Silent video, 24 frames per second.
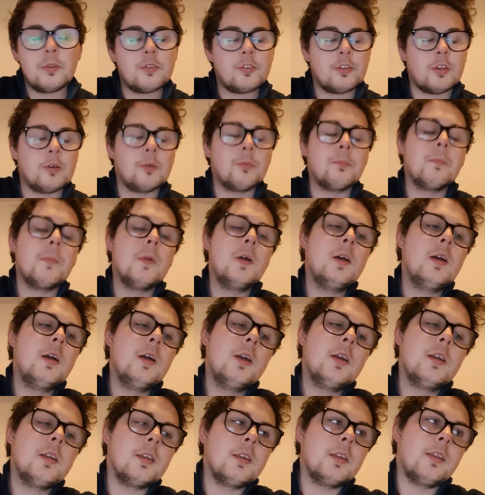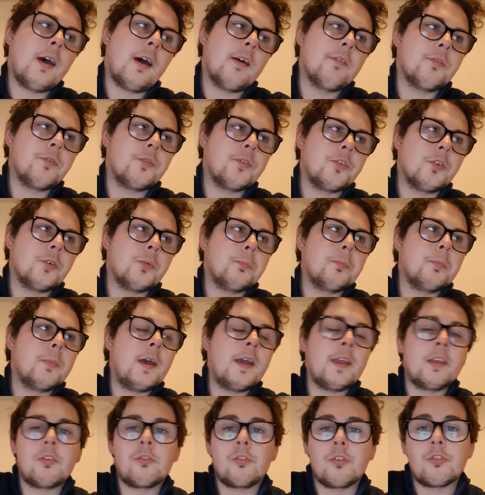So you'd have some
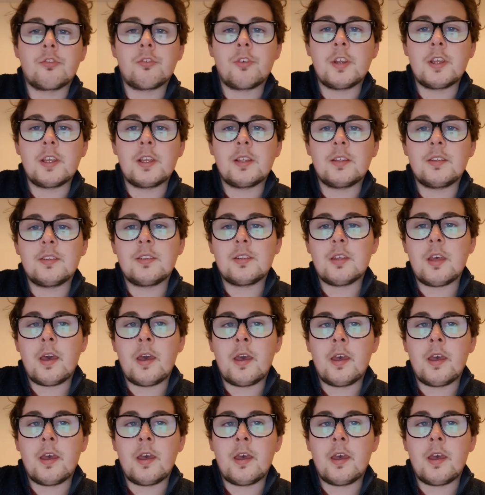extra strings,